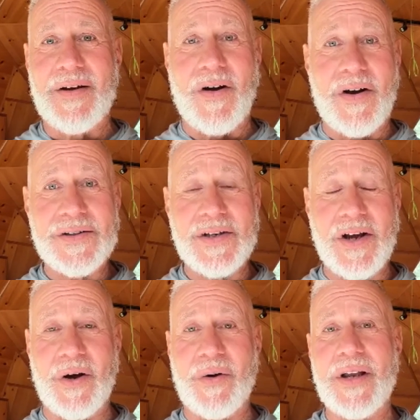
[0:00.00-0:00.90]

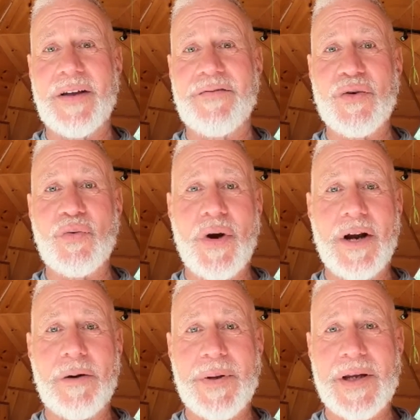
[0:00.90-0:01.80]
Also, if you
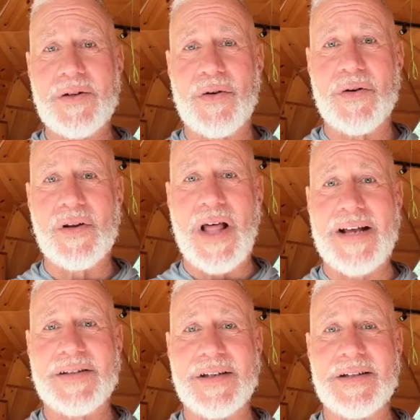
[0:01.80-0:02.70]
wear pinhole
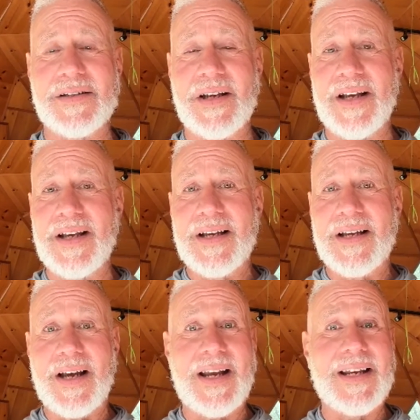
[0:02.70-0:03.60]
glasses
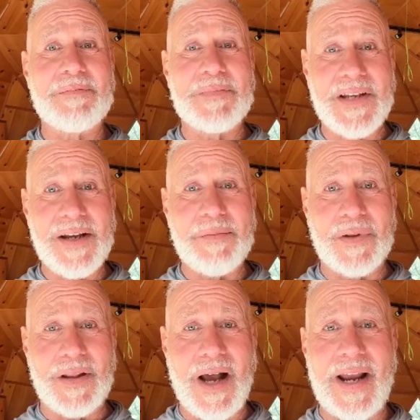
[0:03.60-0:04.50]
in dim
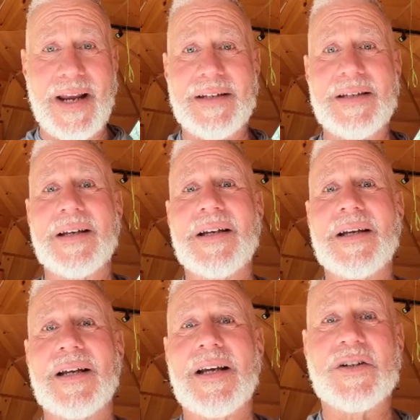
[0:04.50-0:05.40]
light,
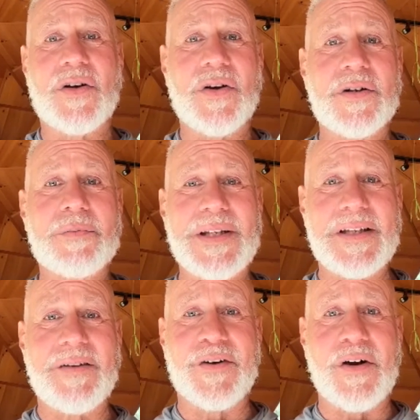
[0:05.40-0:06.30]
it could be
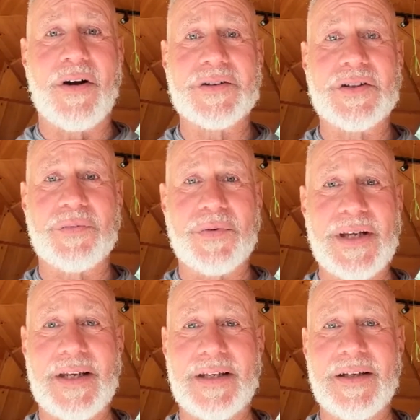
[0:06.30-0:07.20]
difficult to
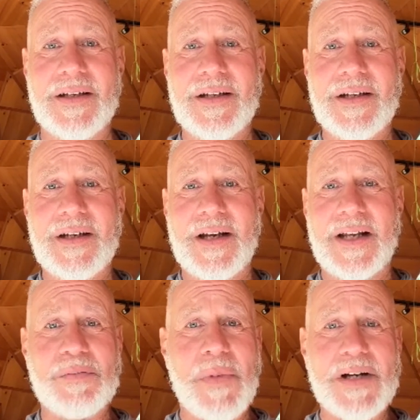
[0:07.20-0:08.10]
read.
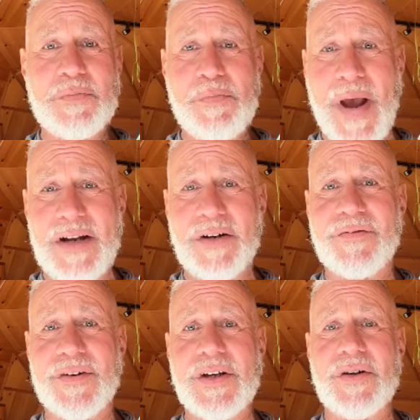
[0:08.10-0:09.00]
It's much better
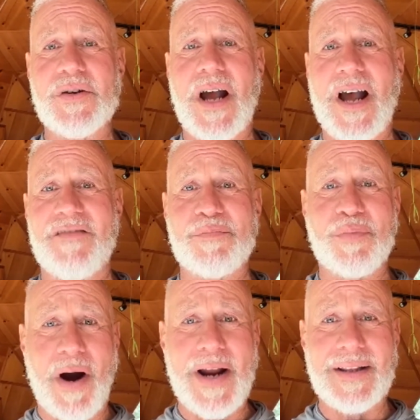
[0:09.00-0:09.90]
for you to have
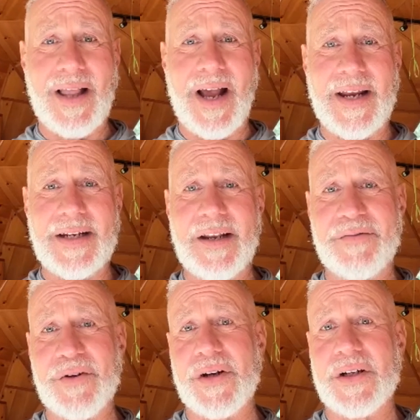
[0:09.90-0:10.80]
bright light
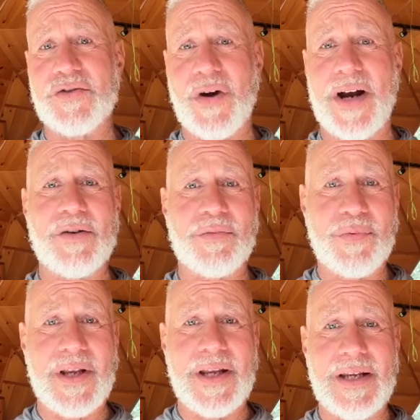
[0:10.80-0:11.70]
if you're going to try to
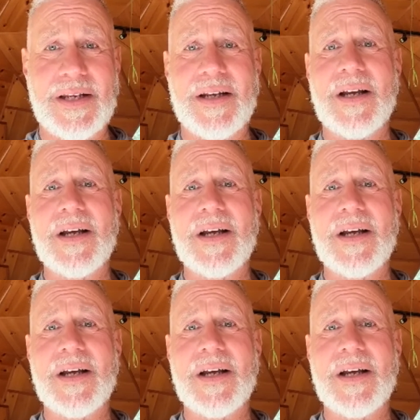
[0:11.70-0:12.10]
read